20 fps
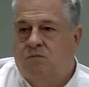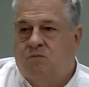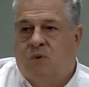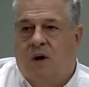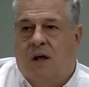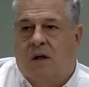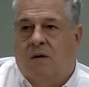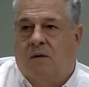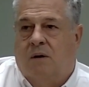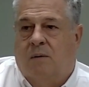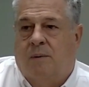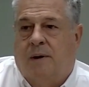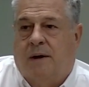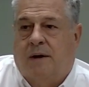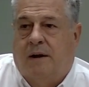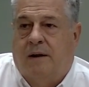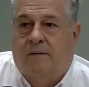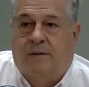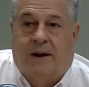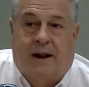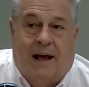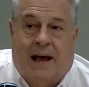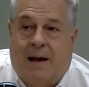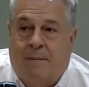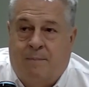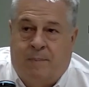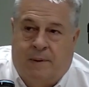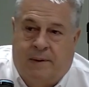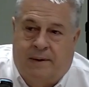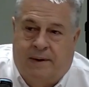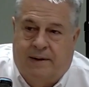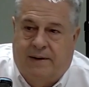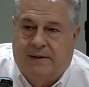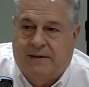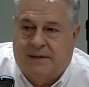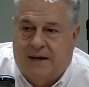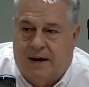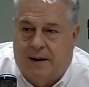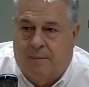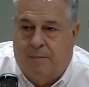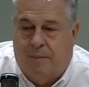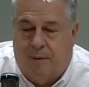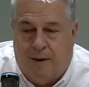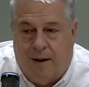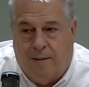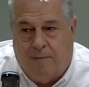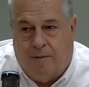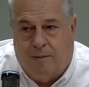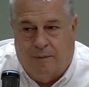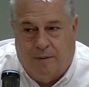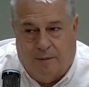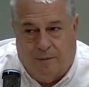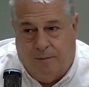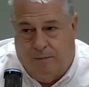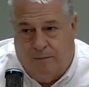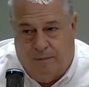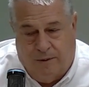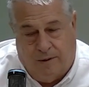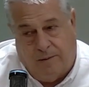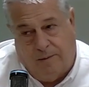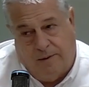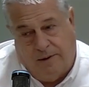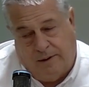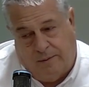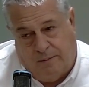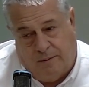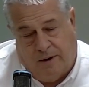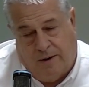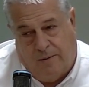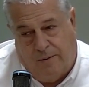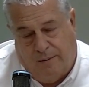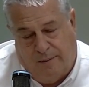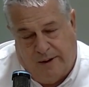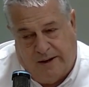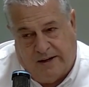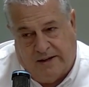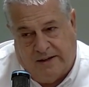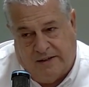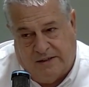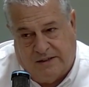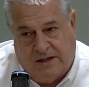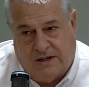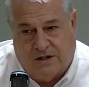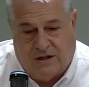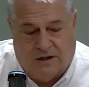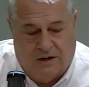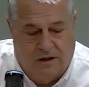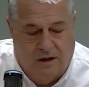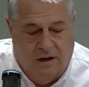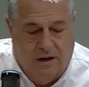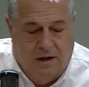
Well, I mean, if it happened and it's not a problem, then we don't really, why are we making a decision?